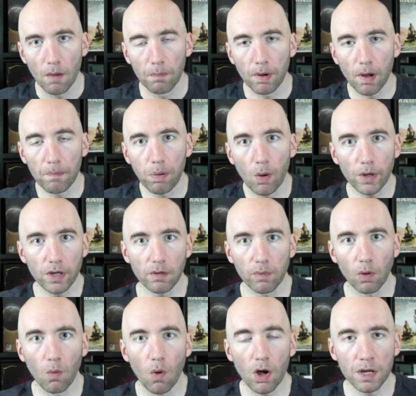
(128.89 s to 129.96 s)
But point
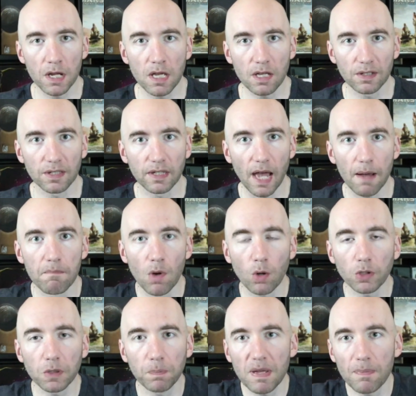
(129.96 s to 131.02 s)
number one is that
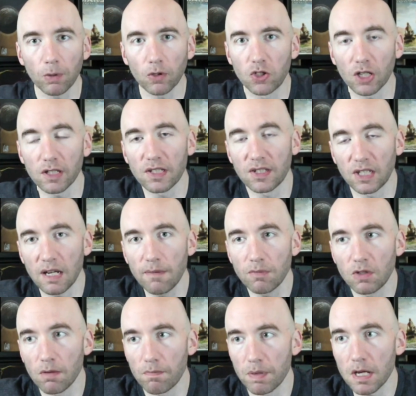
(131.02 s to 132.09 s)
most people just seem
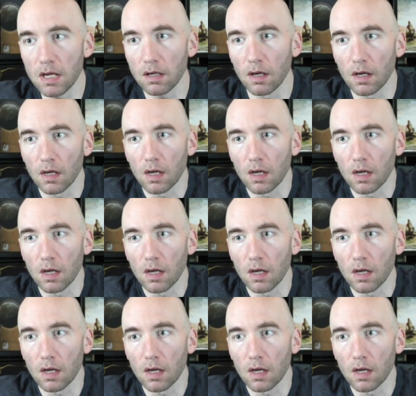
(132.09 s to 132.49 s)
to be